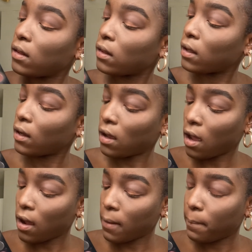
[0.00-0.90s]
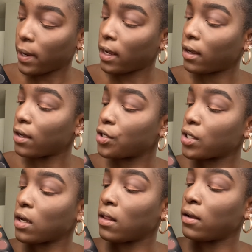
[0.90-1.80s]
like hot pinkish
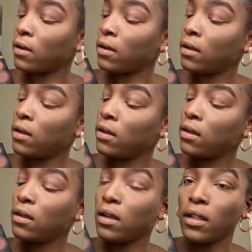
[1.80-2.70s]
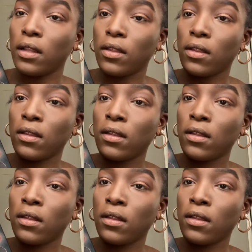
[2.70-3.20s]
color and this